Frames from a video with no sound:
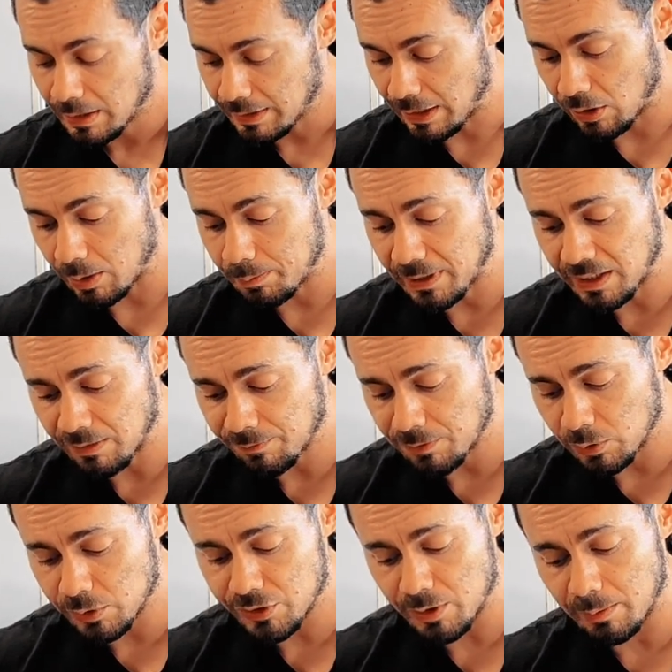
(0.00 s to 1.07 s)
Now, a big
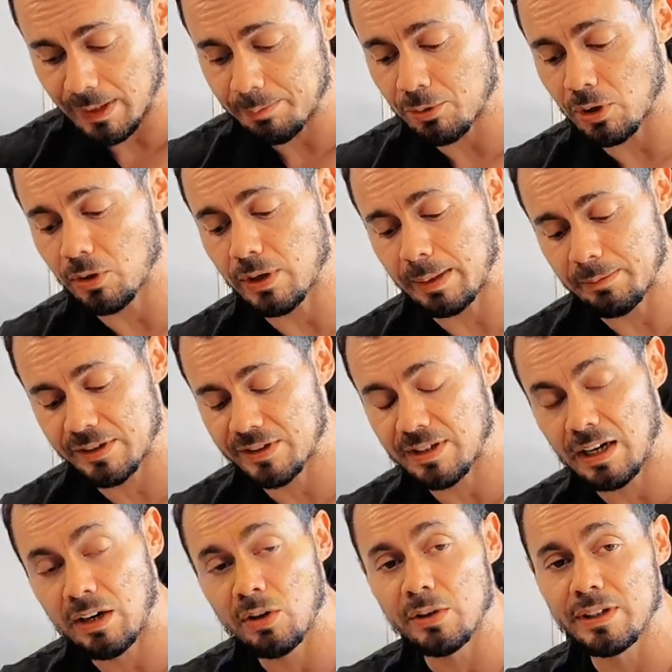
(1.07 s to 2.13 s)
influence on my programming
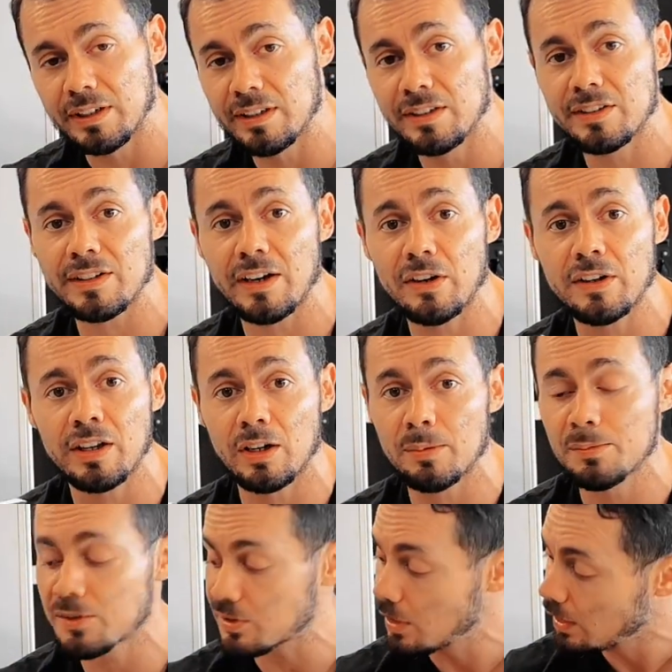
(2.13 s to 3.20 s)
style is Eric
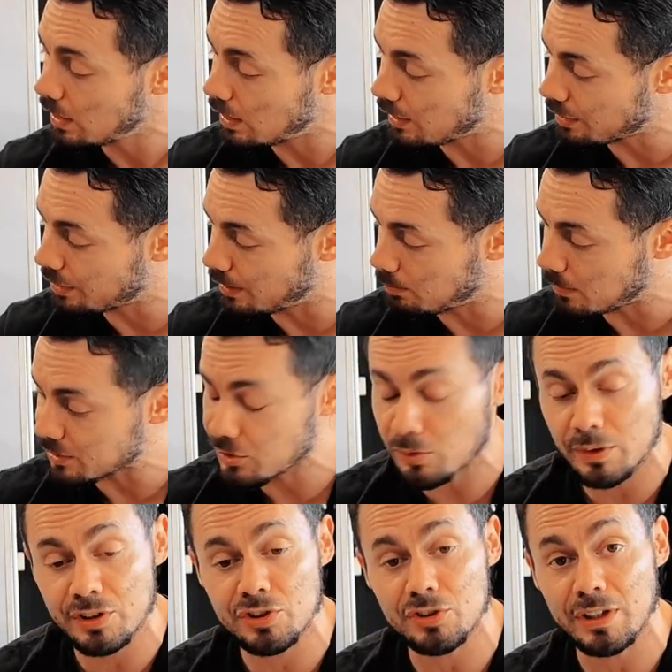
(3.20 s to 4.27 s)
Helms' The
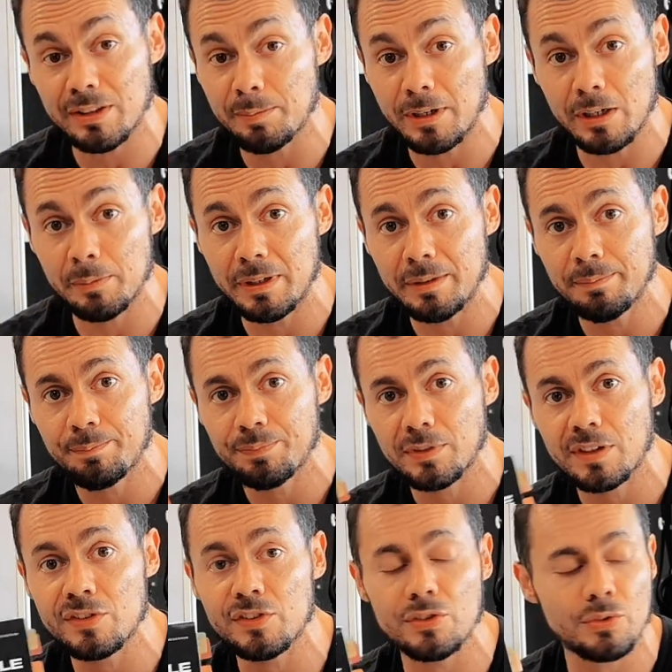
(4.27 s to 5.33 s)
Muscle and Strength Pyramid.
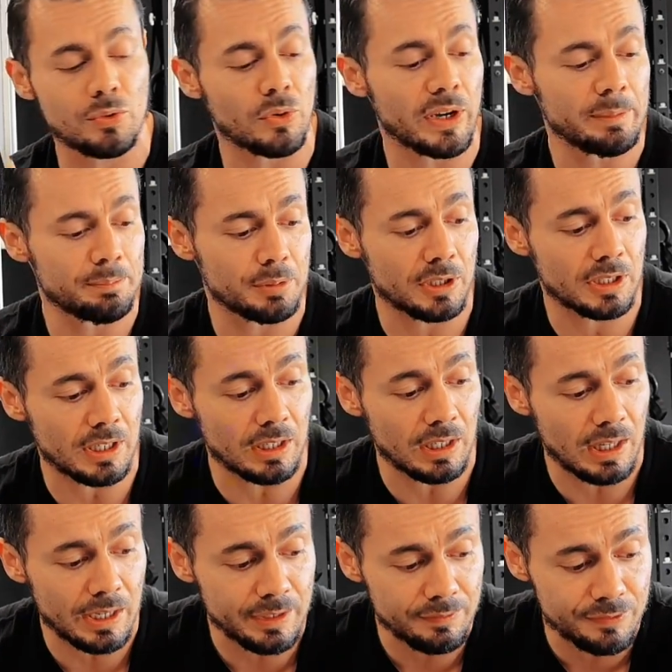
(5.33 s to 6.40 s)
This is a great book, a
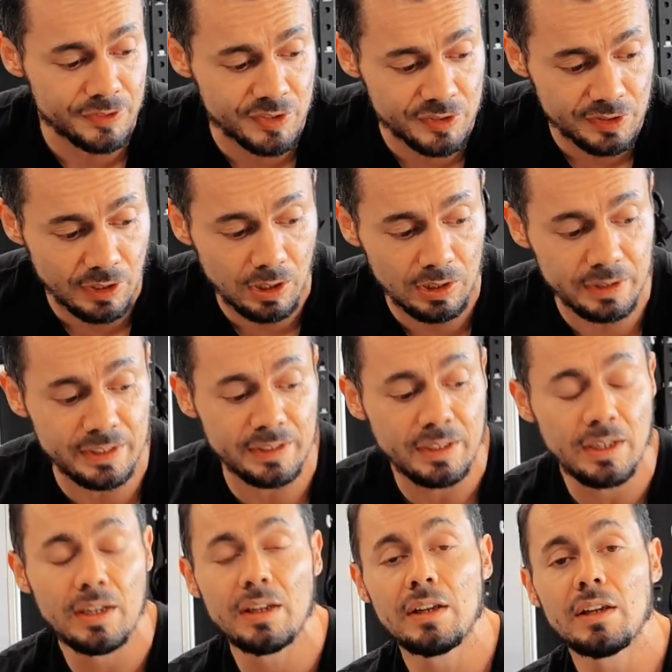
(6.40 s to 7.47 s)
lot of solid
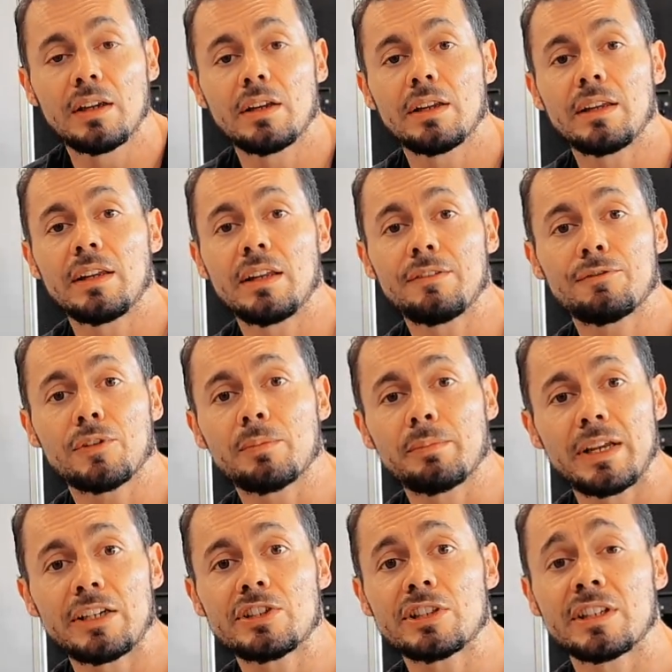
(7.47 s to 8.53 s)

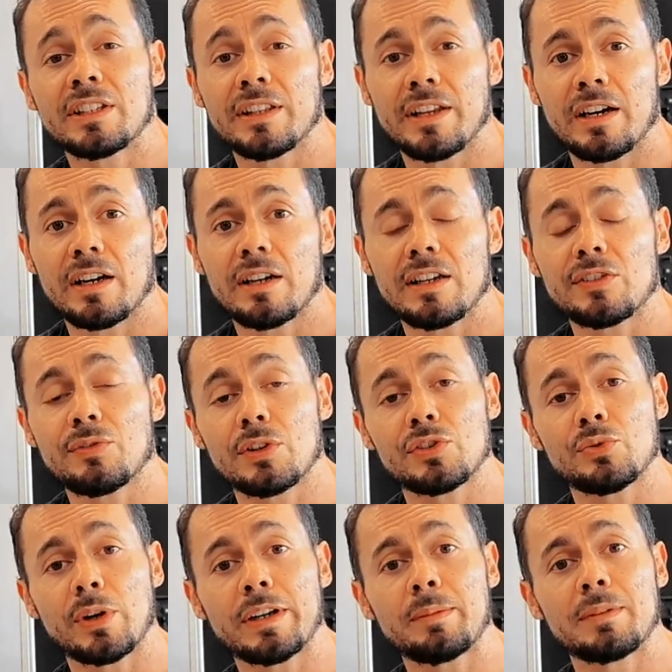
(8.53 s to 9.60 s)
information in there as far
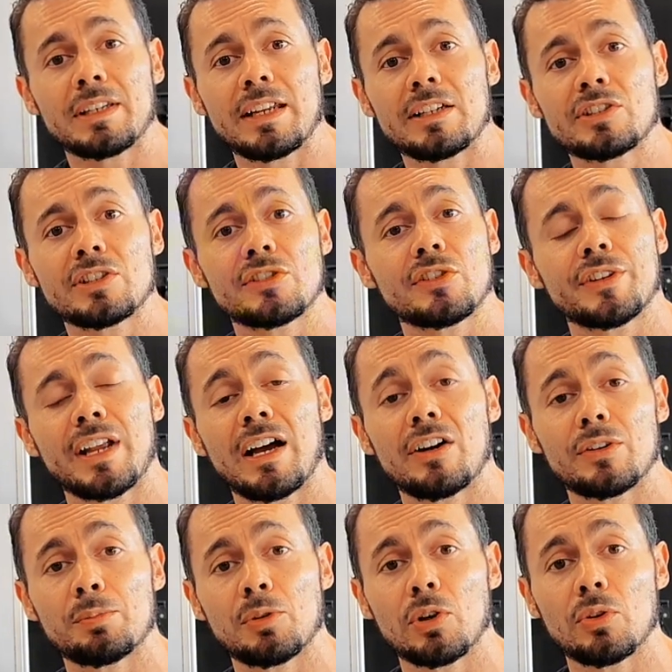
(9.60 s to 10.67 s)
as recommendations on
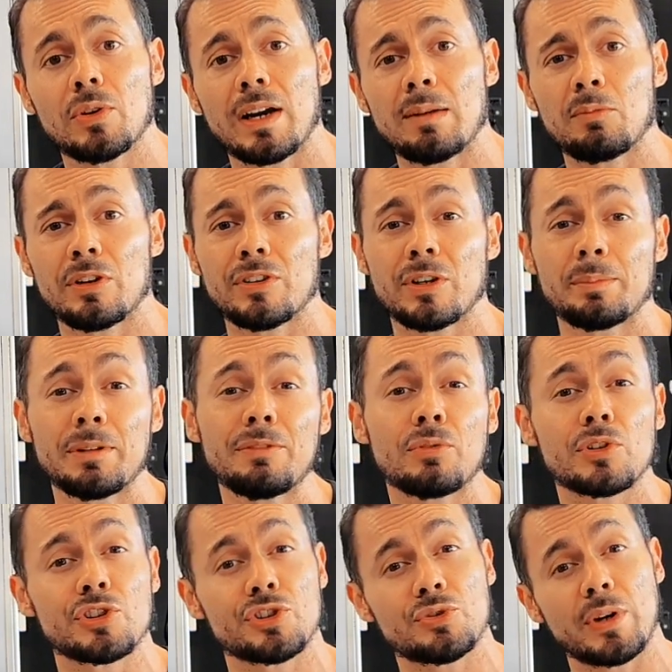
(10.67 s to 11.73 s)
how to program, whether it be
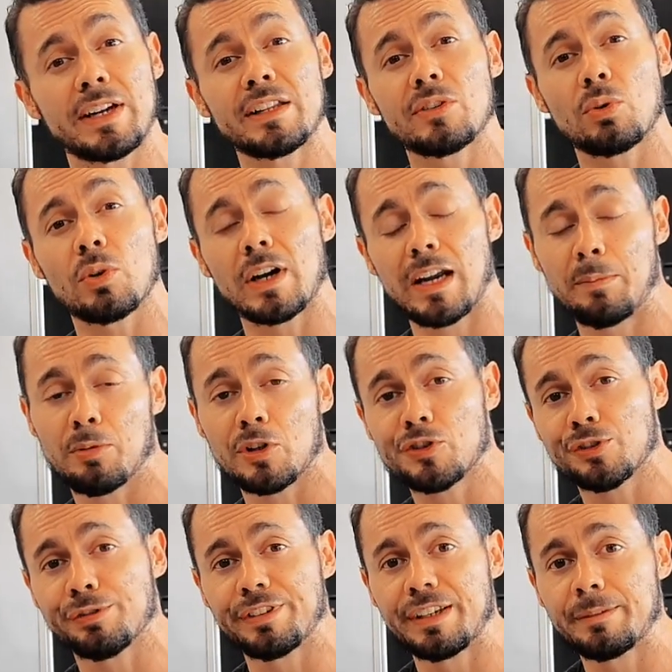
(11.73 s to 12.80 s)
for strength or
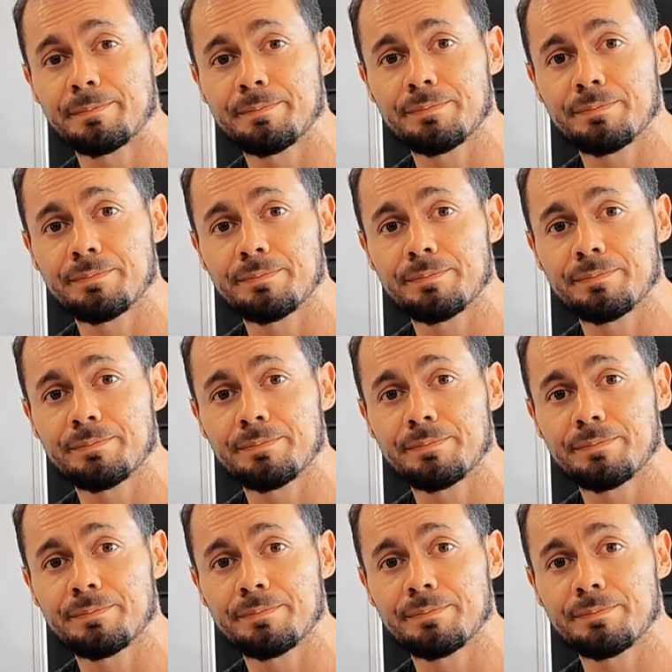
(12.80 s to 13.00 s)
hypertrophy.